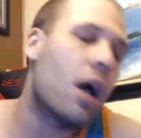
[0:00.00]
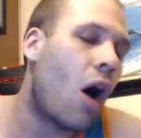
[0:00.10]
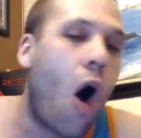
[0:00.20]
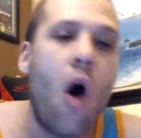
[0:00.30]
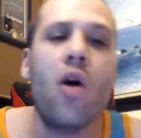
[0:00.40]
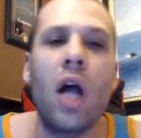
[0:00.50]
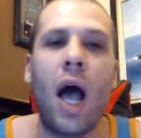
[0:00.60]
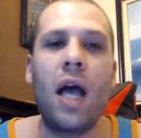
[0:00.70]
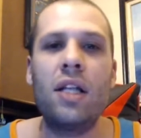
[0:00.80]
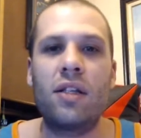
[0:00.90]
all
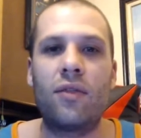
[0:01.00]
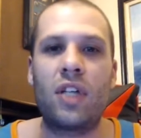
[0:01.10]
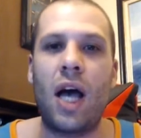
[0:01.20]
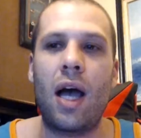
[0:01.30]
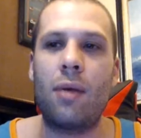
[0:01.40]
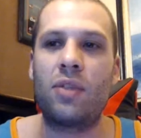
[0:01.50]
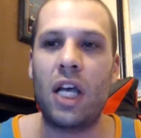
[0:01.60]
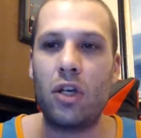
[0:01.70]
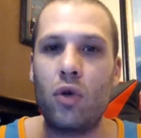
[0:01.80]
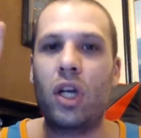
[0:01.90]
kinds of times
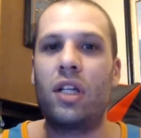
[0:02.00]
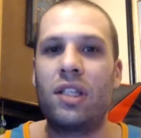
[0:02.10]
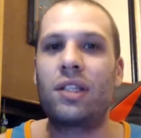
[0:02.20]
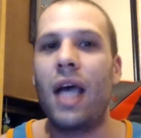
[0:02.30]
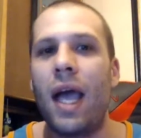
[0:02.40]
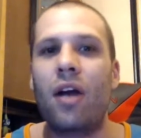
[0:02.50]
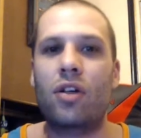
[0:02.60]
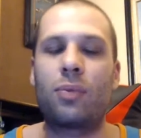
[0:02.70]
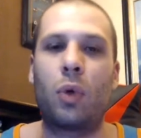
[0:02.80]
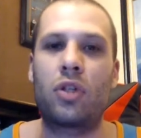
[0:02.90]
that you could say are
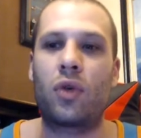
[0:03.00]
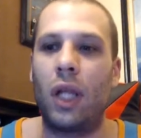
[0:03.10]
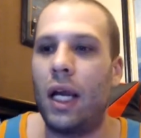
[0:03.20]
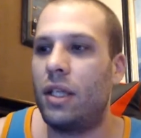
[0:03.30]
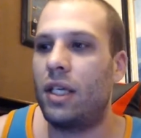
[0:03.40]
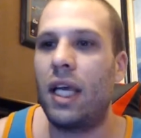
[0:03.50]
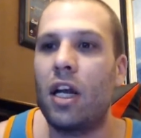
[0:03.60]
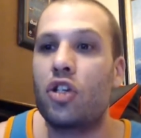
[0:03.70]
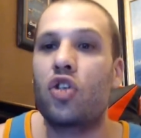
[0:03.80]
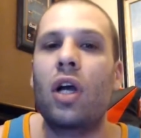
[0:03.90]
sports-related, to get
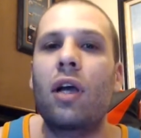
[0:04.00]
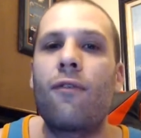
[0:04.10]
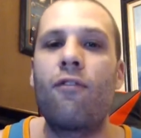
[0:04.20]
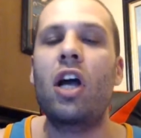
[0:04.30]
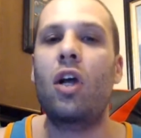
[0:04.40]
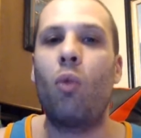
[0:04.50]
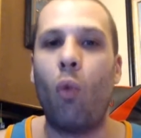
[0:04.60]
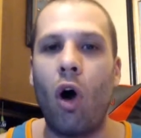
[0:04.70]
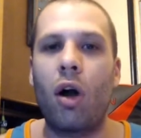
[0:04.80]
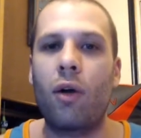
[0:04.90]
a drink of fucking
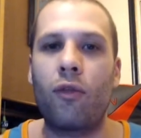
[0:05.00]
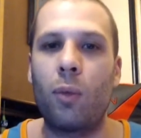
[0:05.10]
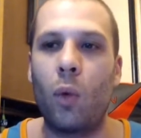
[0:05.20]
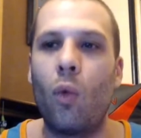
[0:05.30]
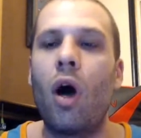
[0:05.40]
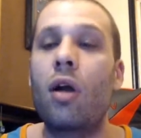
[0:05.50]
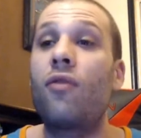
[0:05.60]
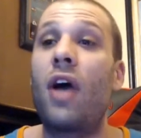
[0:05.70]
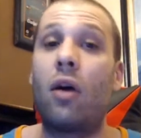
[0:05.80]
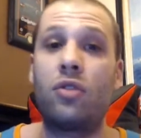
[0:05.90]
water from the water
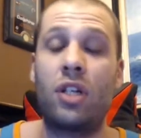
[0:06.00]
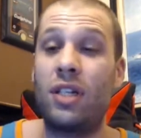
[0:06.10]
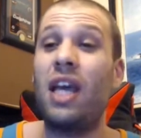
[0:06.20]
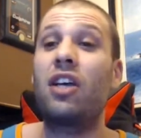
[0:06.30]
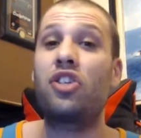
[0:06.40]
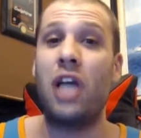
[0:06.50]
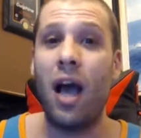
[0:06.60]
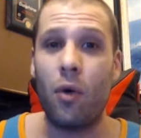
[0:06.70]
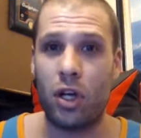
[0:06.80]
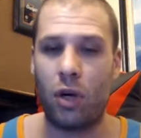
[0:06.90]
fountain, to take a
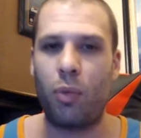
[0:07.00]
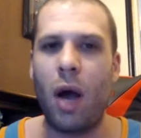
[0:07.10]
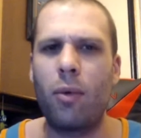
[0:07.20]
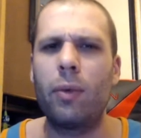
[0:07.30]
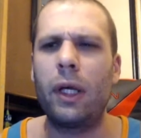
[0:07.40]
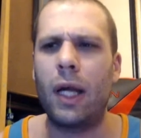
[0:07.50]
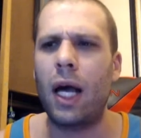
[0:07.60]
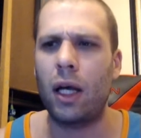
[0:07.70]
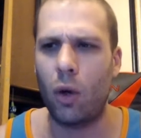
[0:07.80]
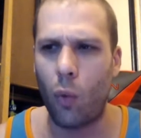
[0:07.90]
shower. You're probably
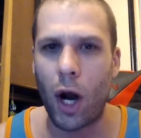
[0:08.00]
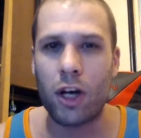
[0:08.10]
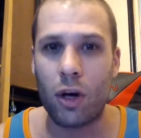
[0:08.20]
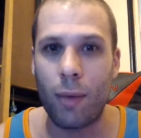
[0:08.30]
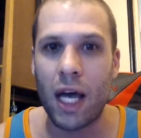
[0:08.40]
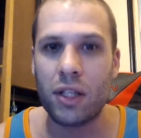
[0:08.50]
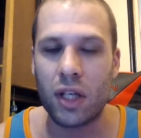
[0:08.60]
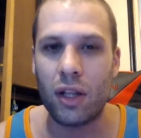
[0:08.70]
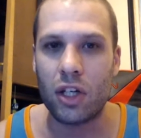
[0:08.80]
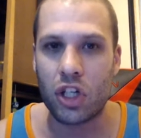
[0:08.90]
not going to wear your mask
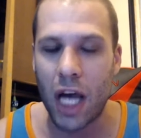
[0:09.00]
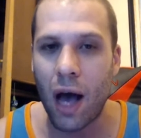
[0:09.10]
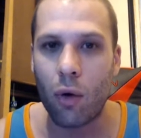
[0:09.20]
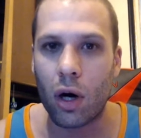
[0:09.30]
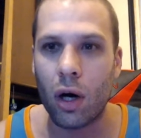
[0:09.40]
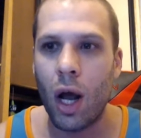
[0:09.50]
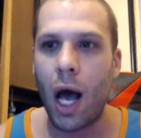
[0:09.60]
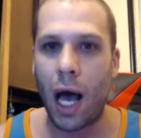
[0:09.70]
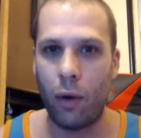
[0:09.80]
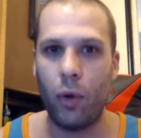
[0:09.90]
in the shower,
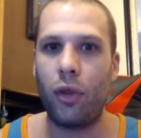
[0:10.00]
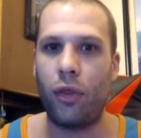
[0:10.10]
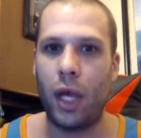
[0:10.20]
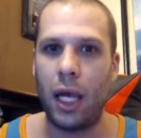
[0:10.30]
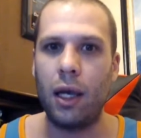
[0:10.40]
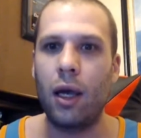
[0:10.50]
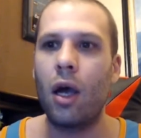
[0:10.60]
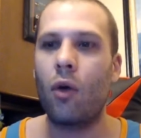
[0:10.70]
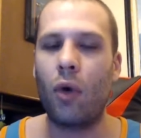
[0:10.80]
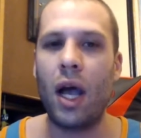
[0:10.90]
I would think,
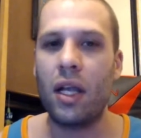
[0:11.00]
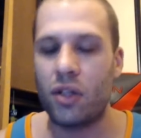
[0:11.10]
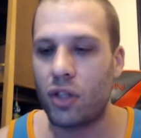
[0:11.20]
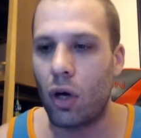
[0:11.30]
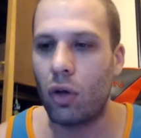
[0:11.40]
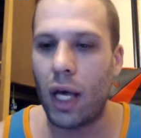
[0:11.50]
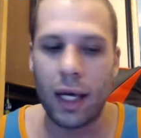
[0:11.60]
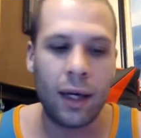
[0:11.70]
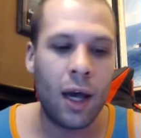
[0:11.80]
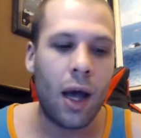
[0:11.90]
right? So,
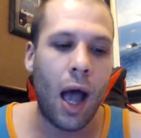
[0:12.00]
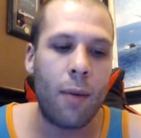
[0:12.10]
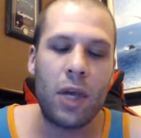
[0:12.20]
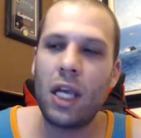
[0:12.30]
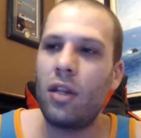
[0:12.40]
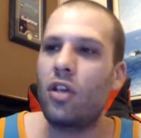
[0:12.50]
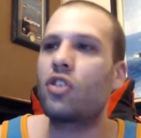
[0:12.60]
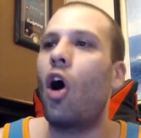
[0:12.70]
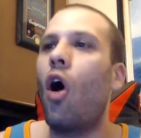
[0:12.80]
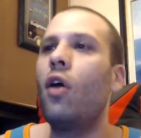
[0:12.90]
like, I mean, there's
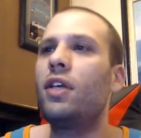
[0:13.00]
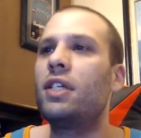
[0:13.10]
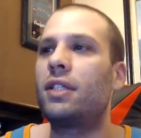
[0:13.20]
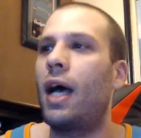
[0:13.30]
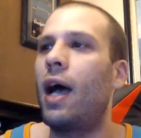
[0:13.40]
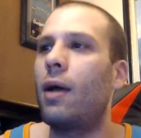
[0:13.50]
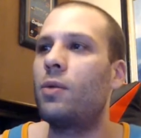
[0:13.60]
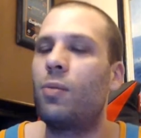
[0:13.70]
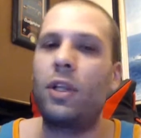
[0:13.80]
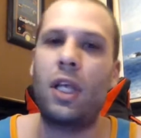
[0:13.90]
all these
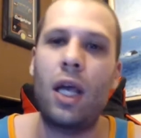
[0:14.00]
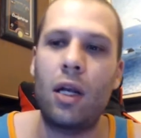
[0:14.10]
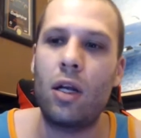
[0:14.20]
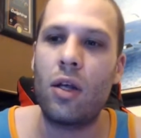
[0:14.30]
times, but then